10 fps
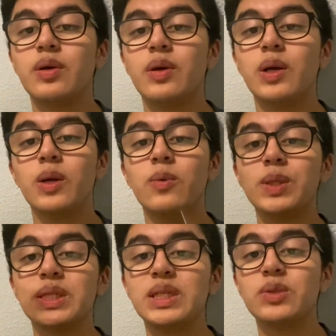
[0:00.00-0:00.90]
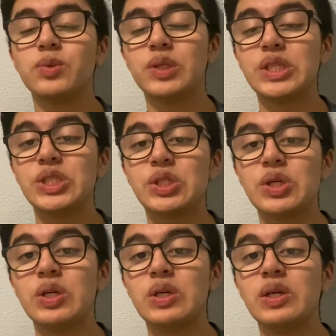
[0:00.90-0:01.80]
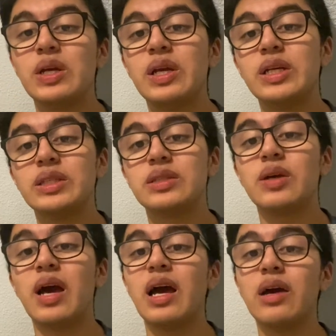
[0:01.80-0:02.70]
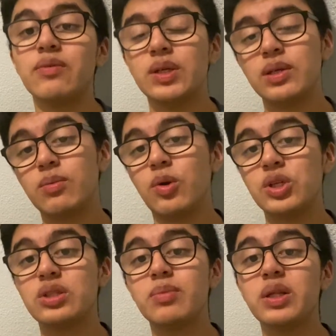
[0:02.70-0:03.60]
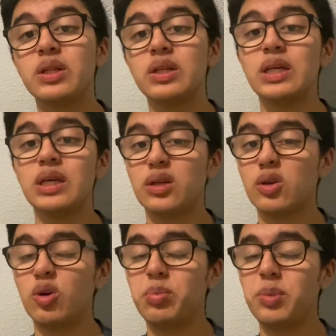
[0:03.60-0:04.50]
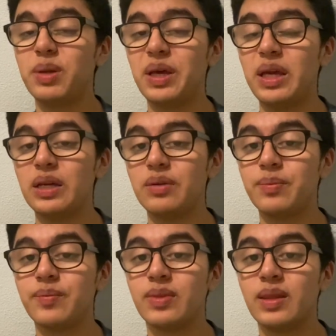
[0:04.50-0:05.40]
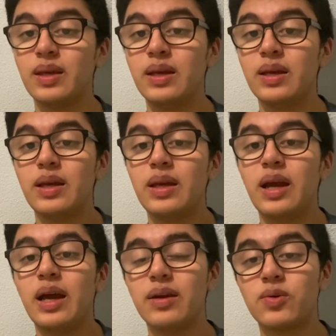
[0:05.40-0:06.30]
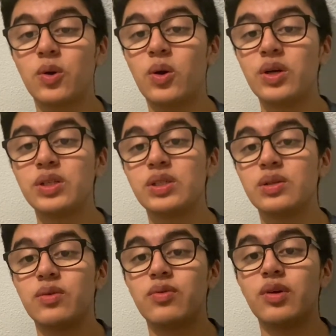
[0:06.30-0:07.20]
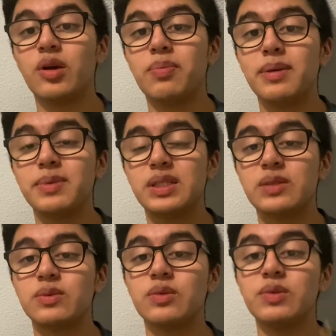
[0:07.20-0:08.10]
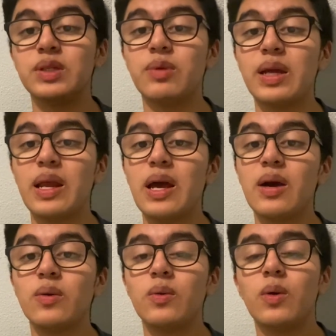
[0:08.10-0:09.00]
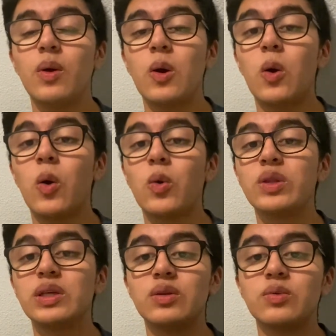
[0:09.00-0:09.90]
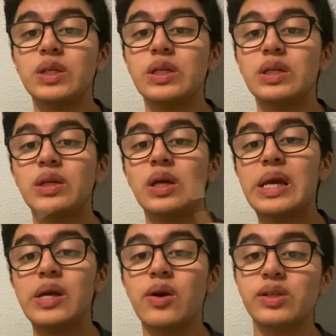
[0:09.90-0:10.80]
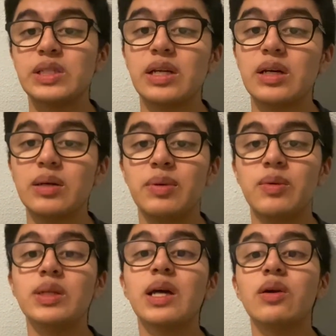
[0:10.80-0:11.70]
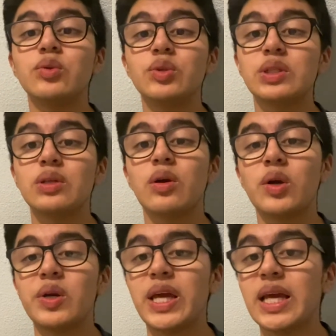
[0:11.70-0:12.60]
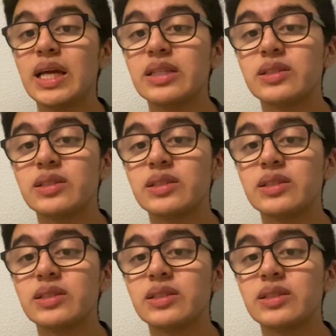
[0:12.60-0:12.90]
What this will ensure is to have more stability in our oboe playing. And of course, for our purposes with the reed right now, holding the reed in our setup without using our hands.